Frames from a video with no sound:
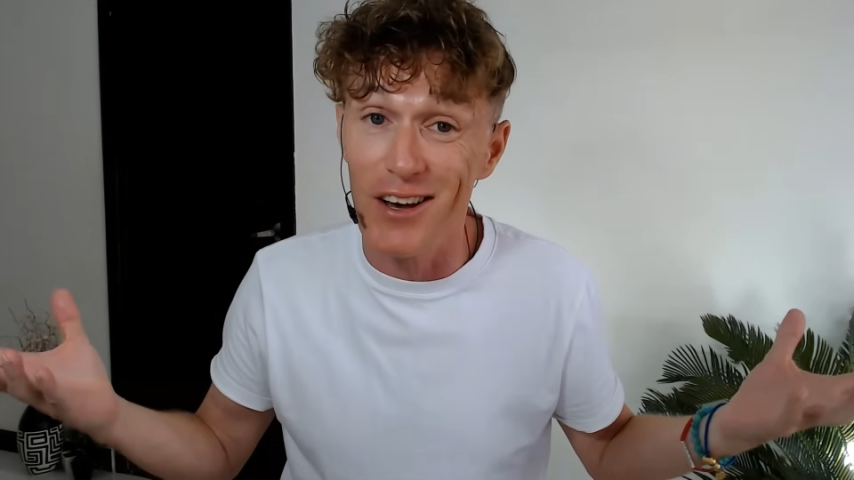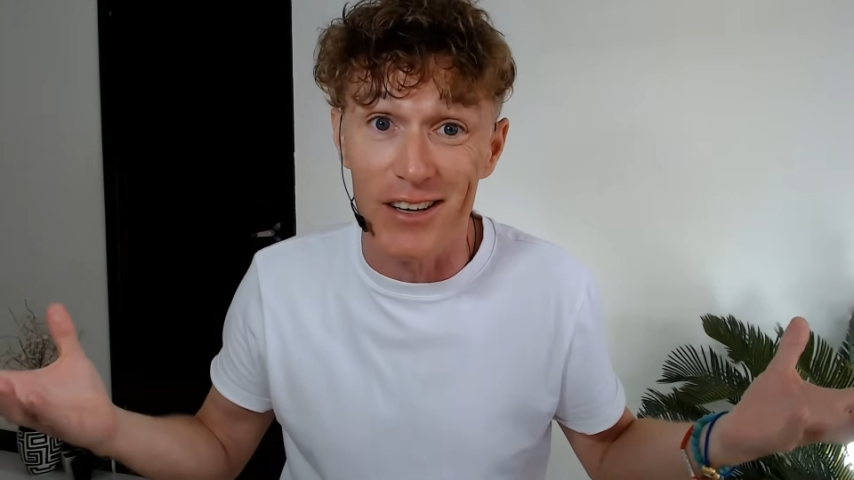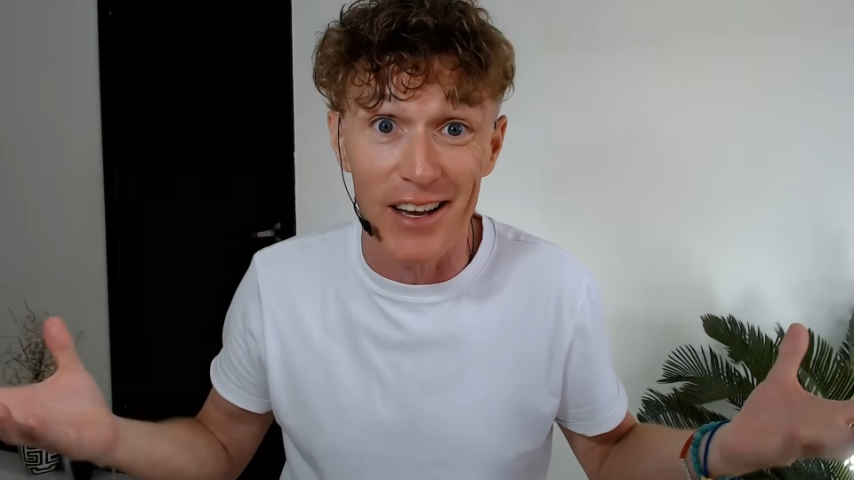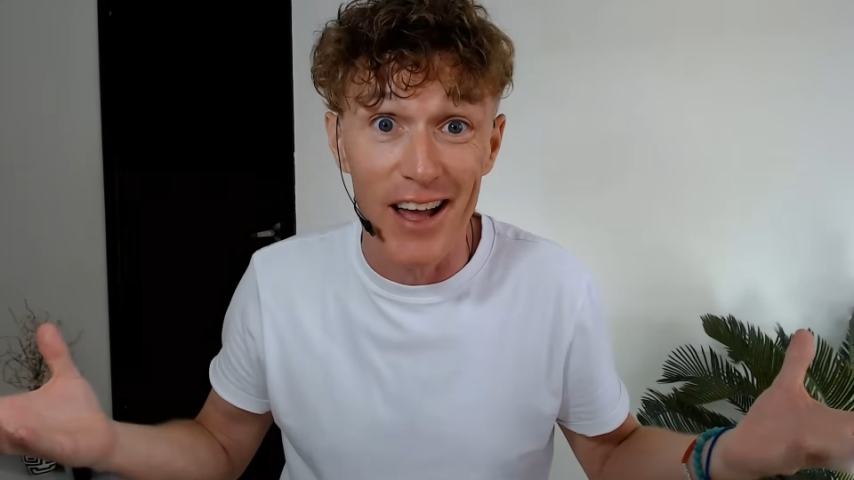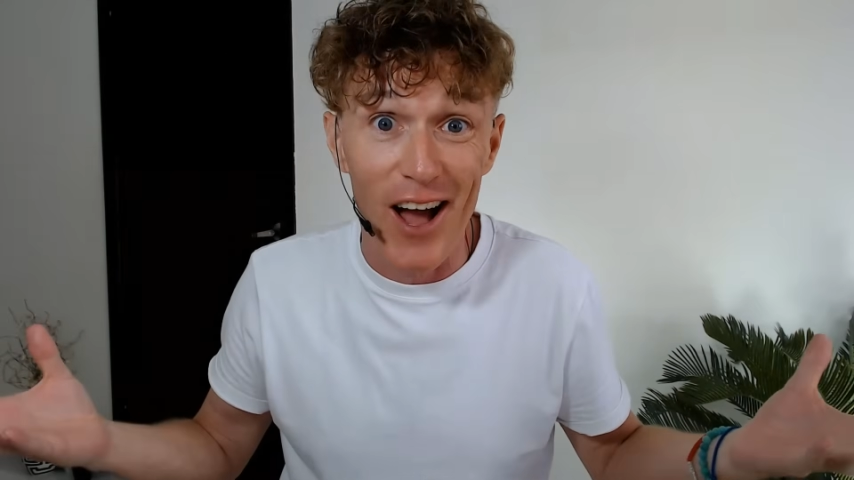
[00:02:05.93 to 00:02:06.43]

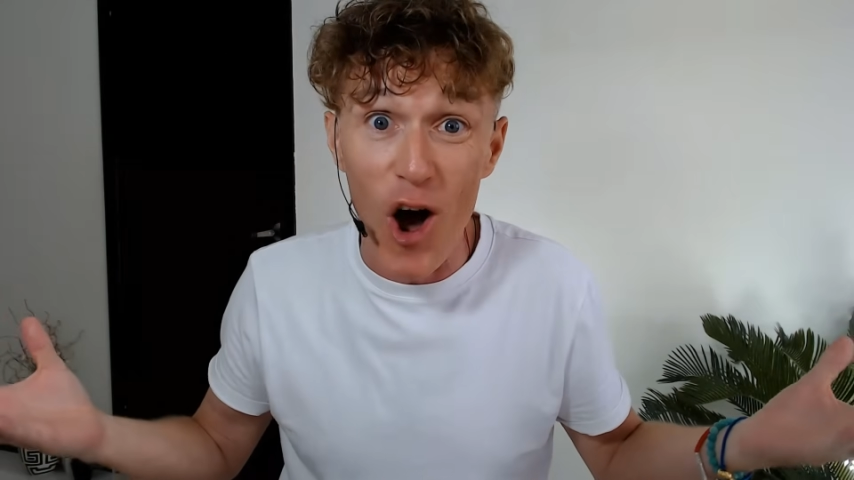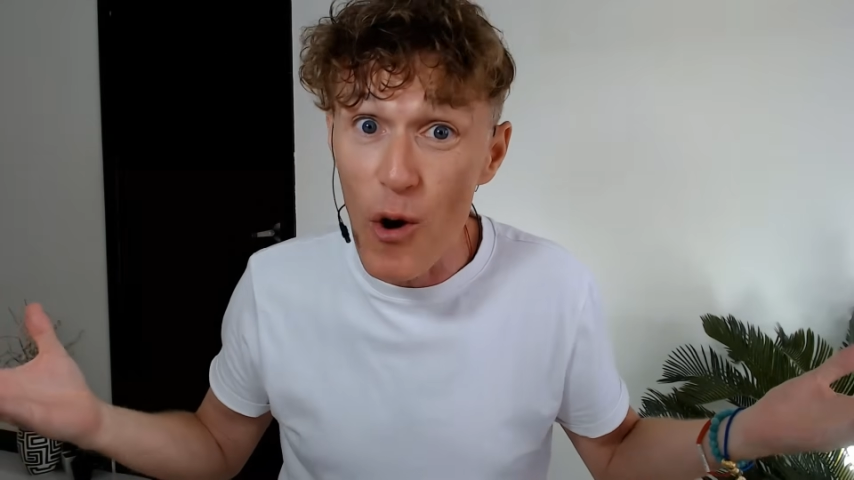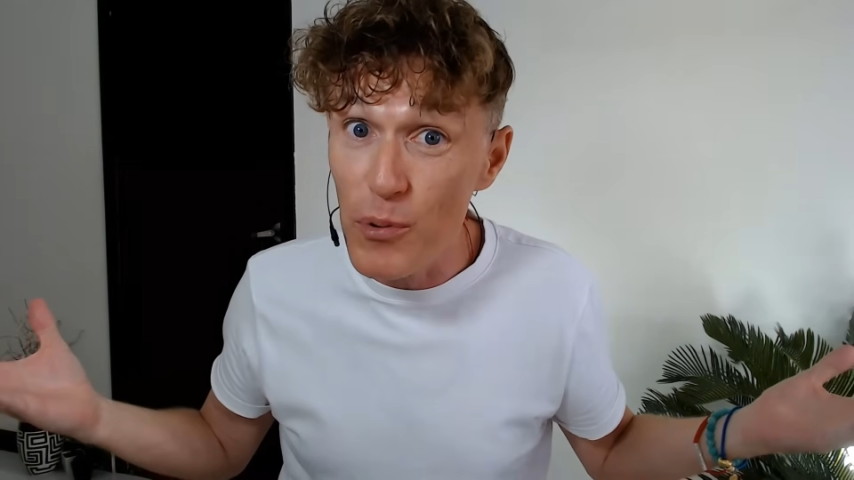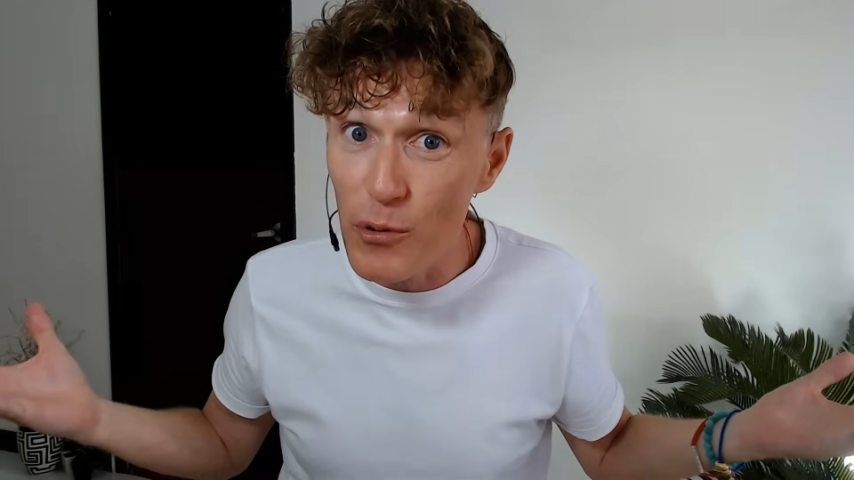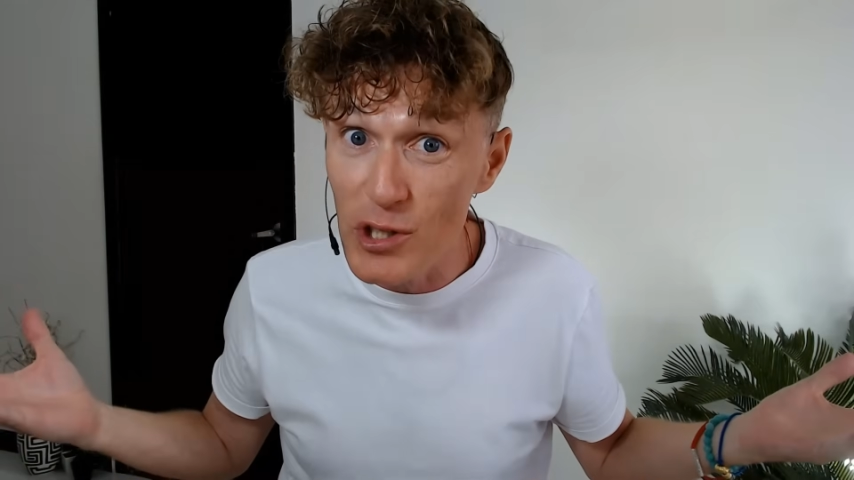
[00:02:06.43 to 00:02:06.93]
look,
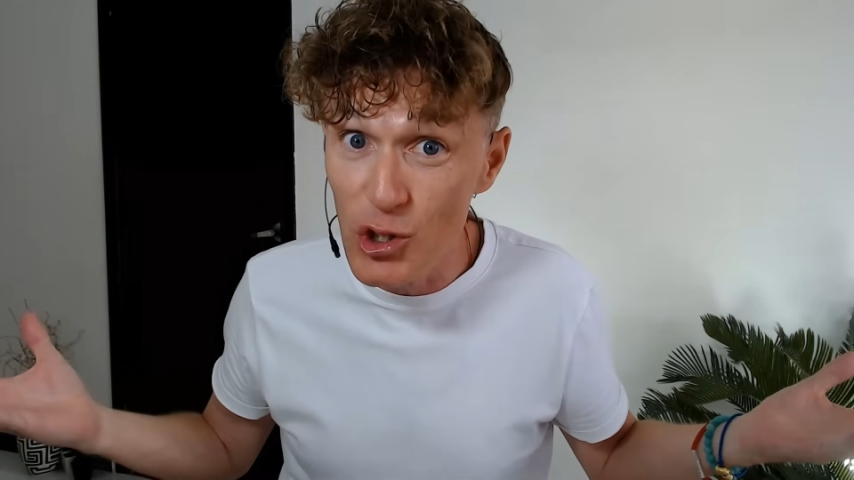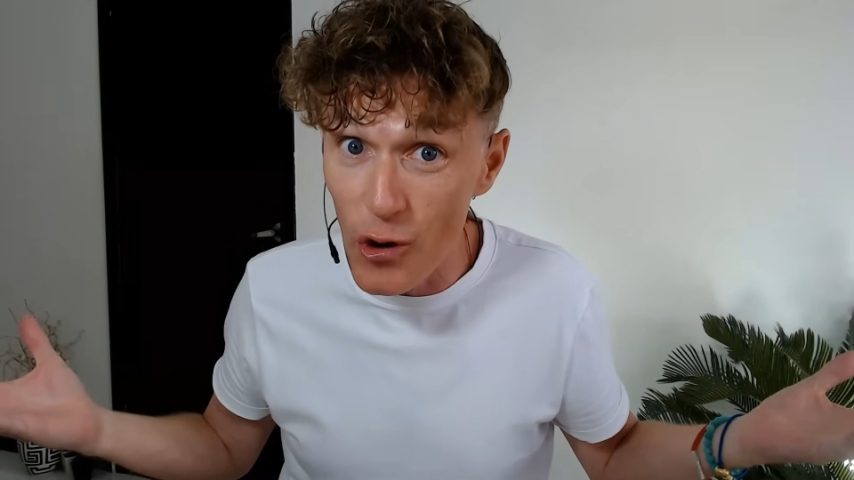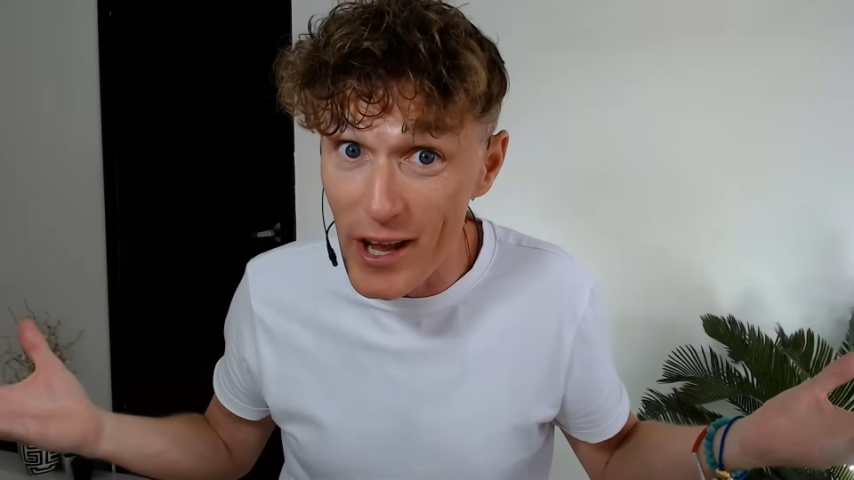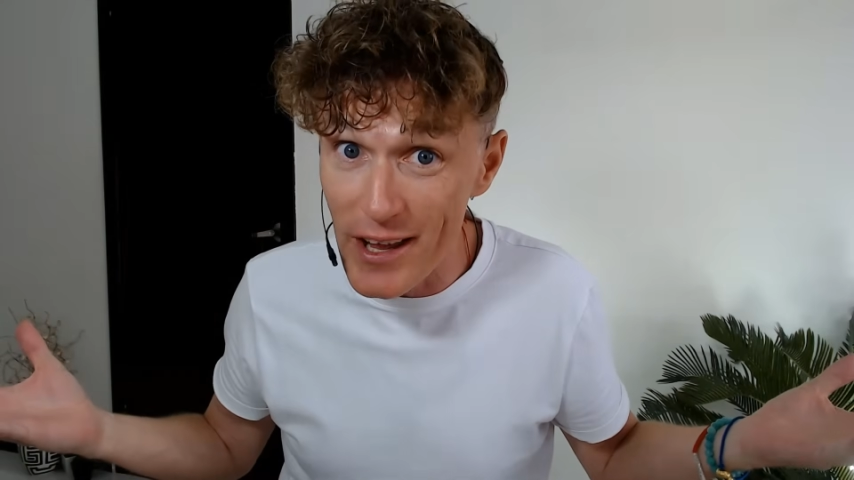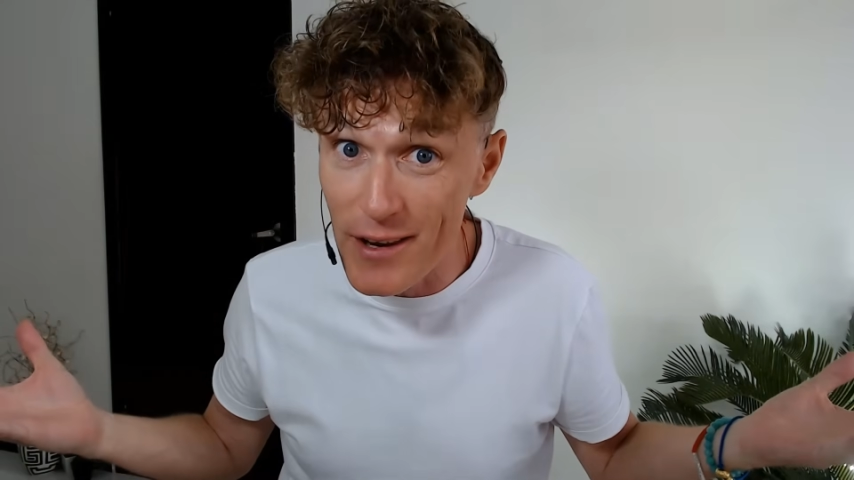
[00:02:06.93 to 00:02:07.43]
hope you
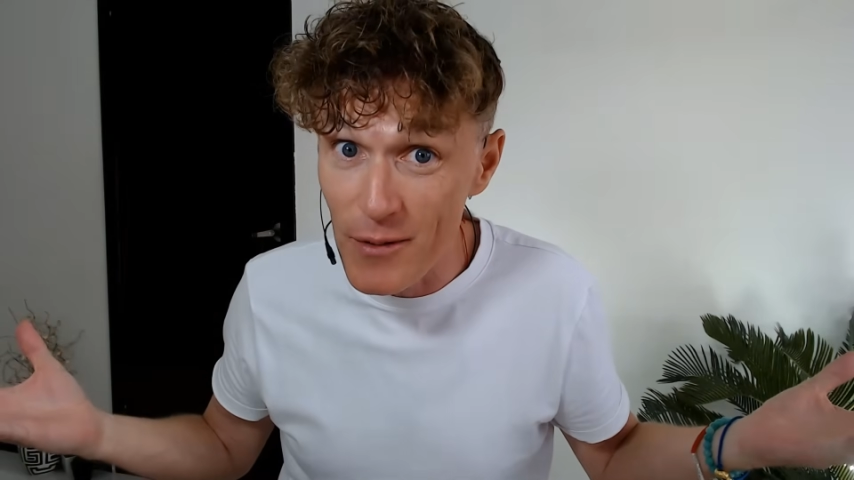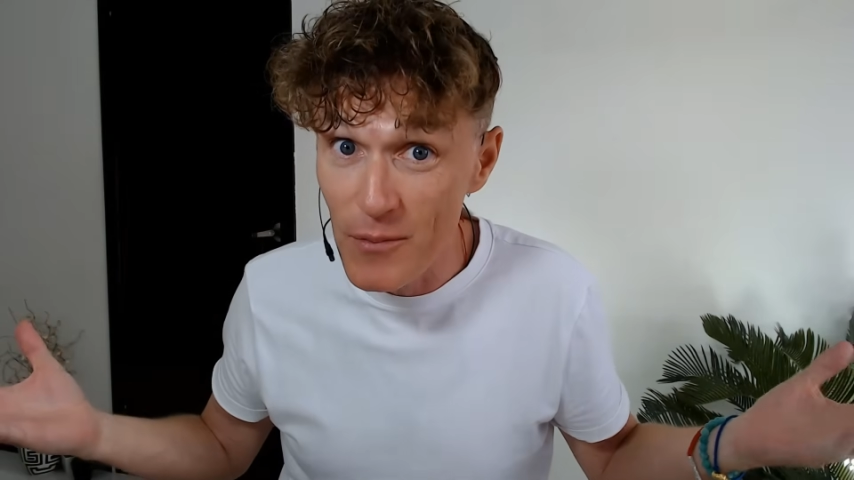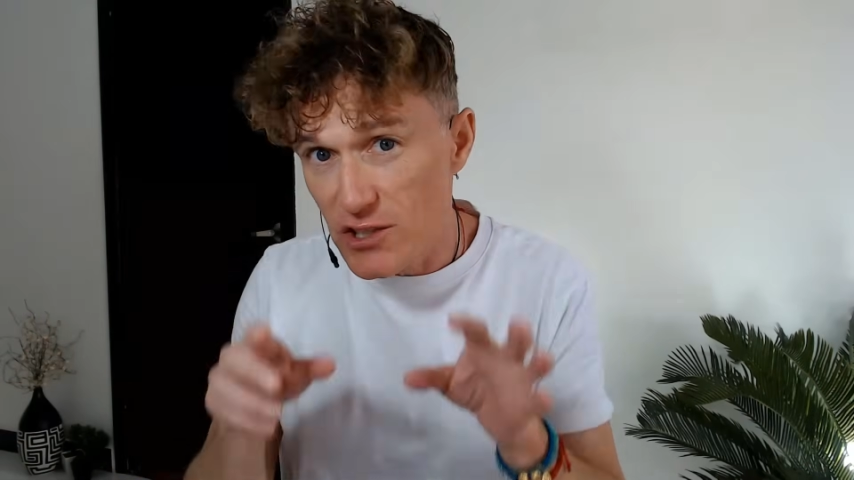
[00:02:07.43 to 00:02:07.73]
enjoy it.